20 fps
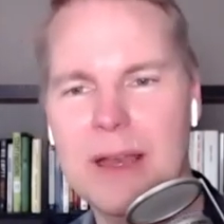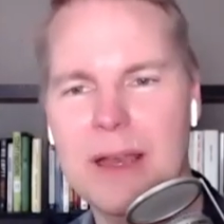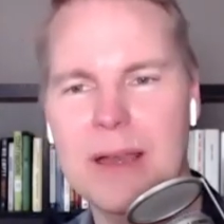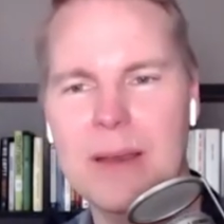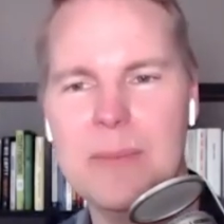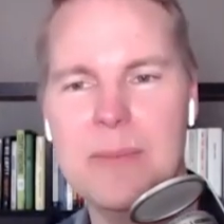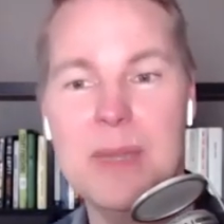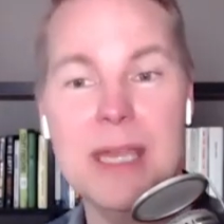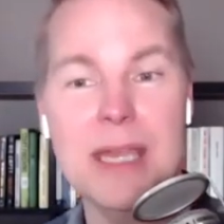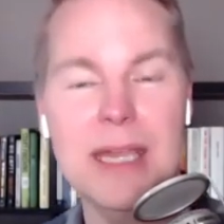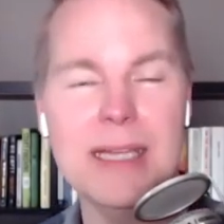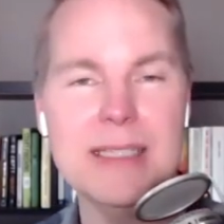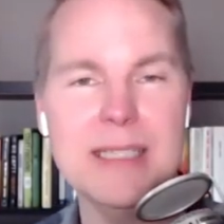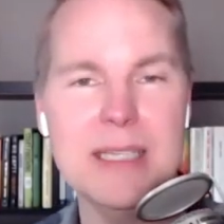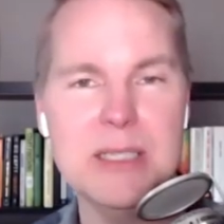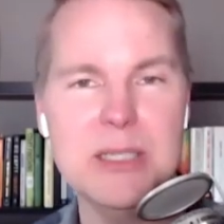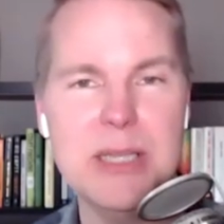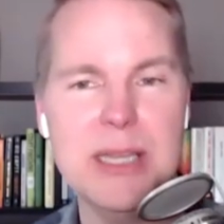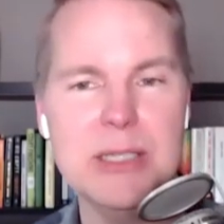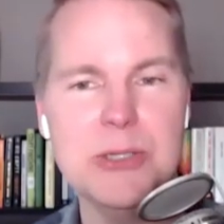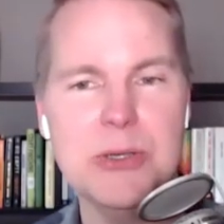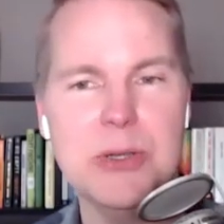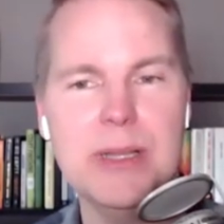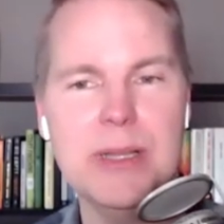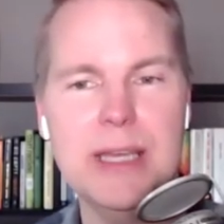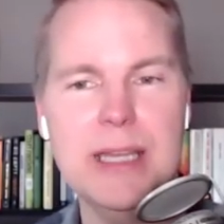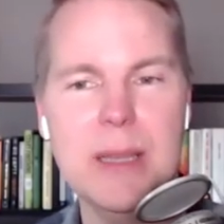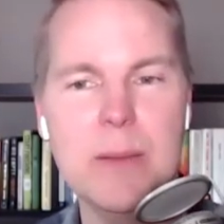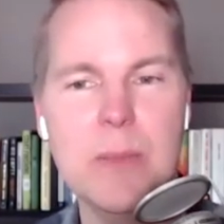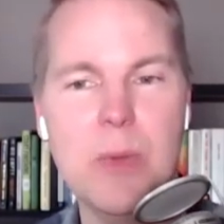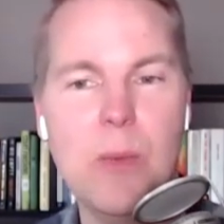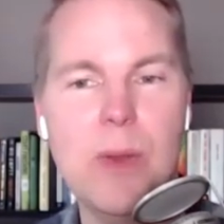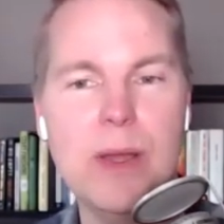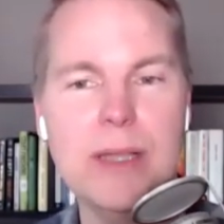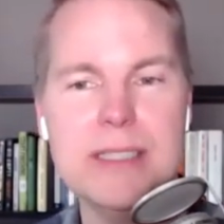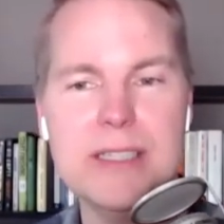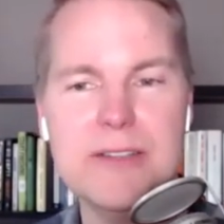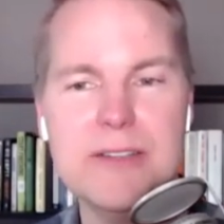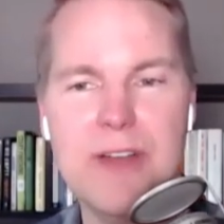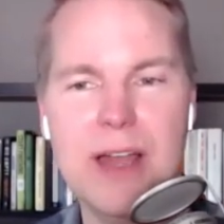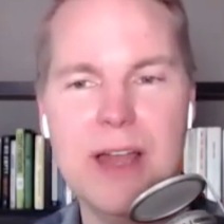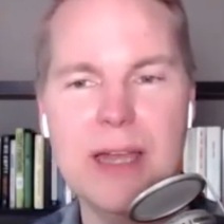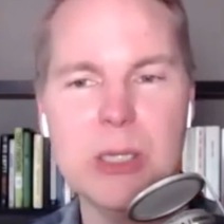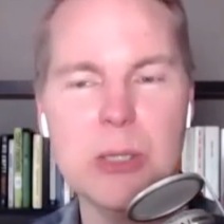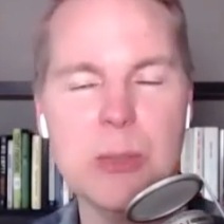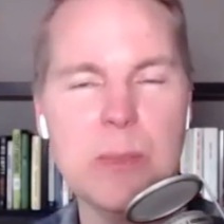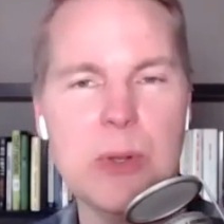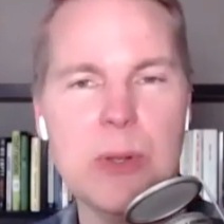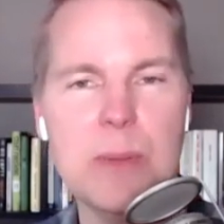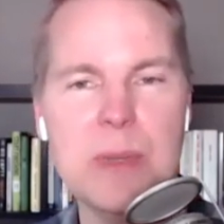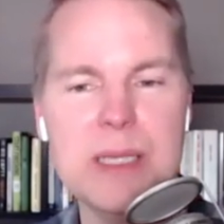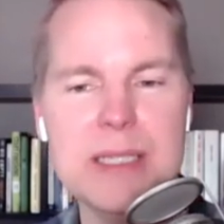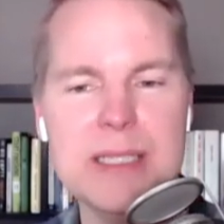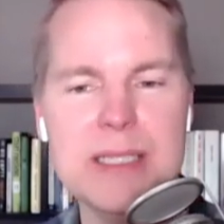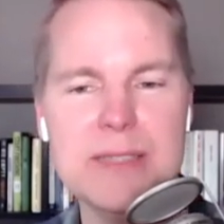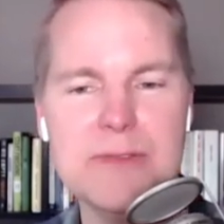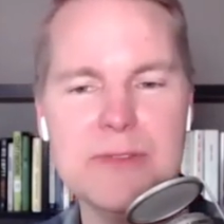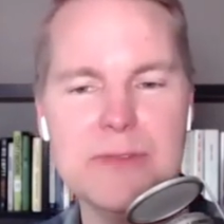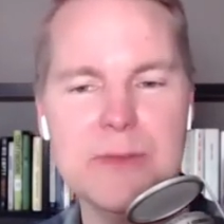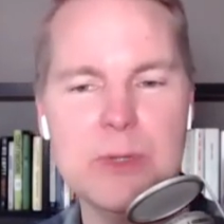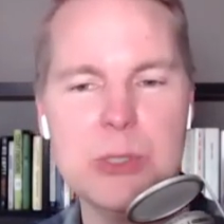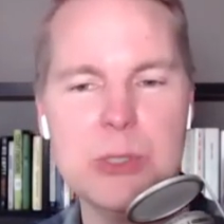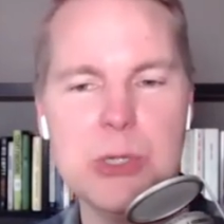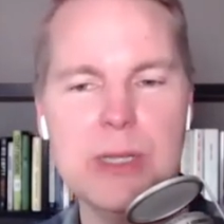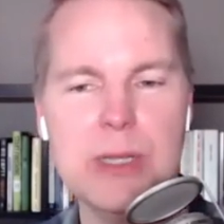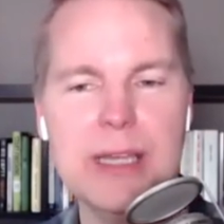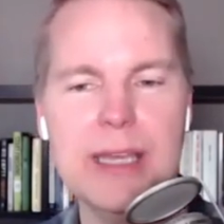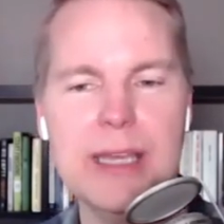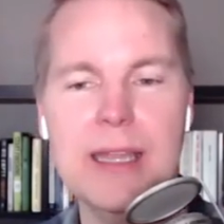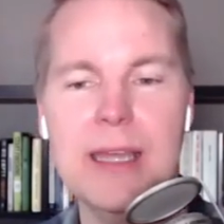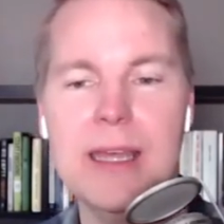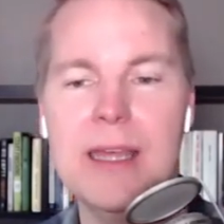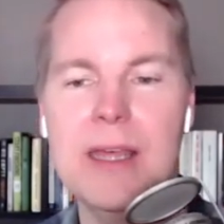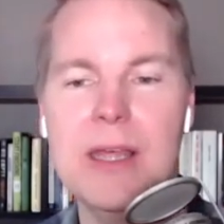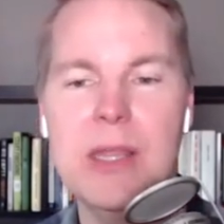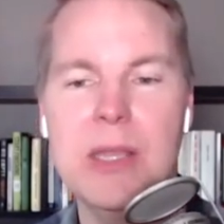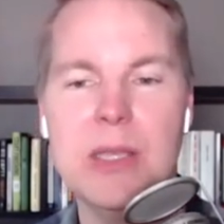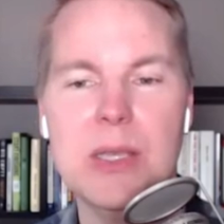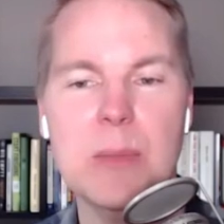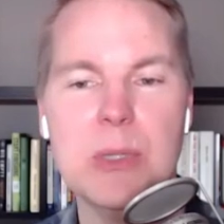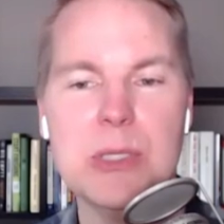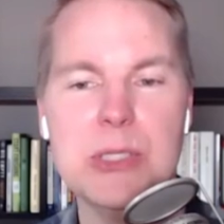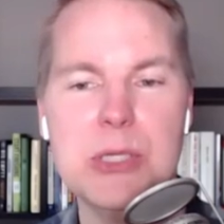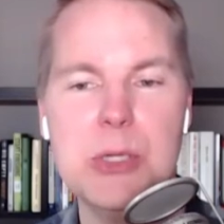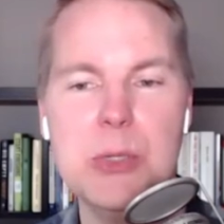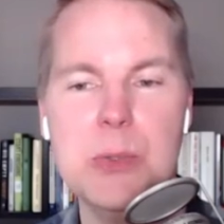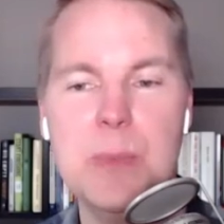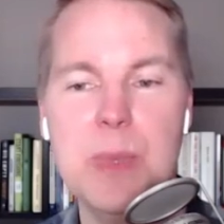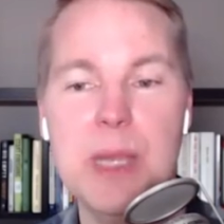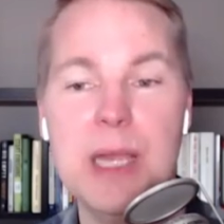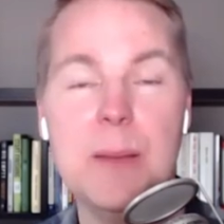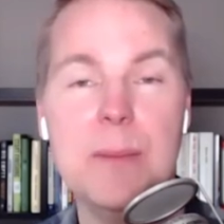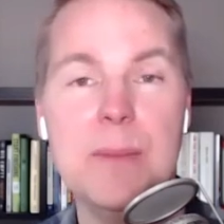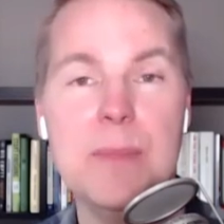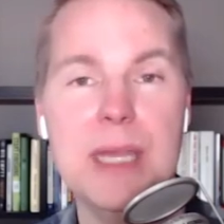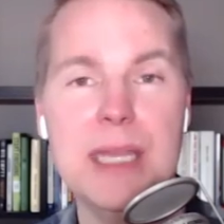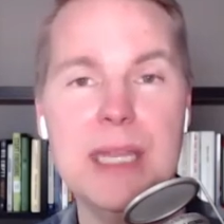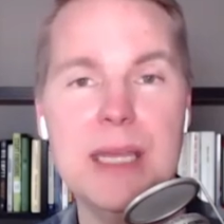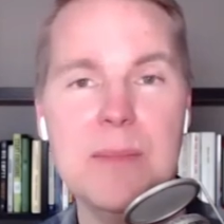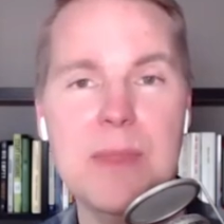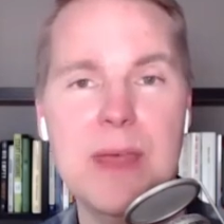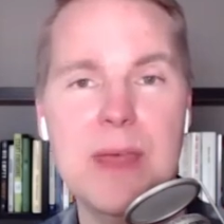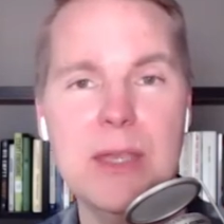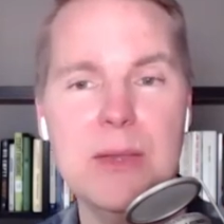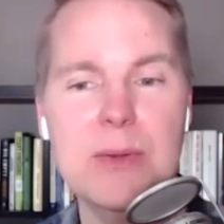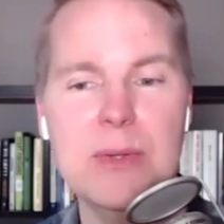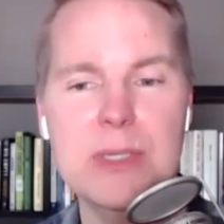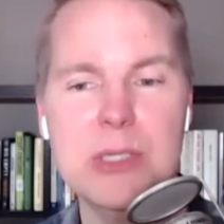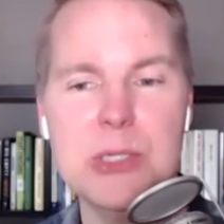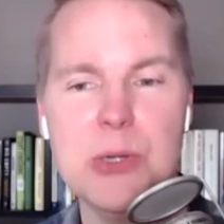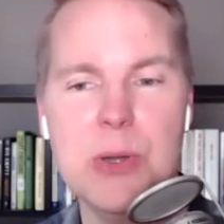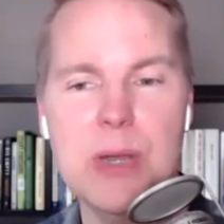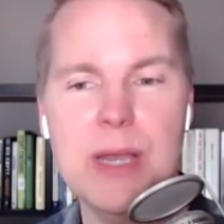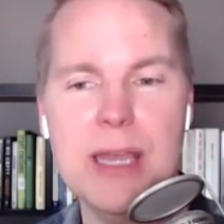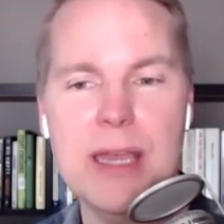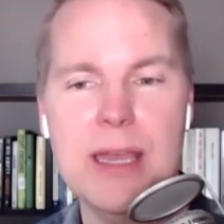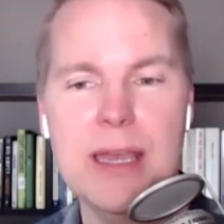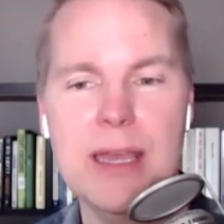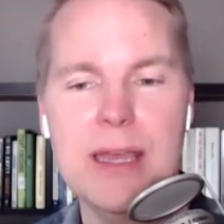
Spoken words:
being consistent at journaling. Number one, define your purpose for journaling. Number two, pick a medium that you enjoy.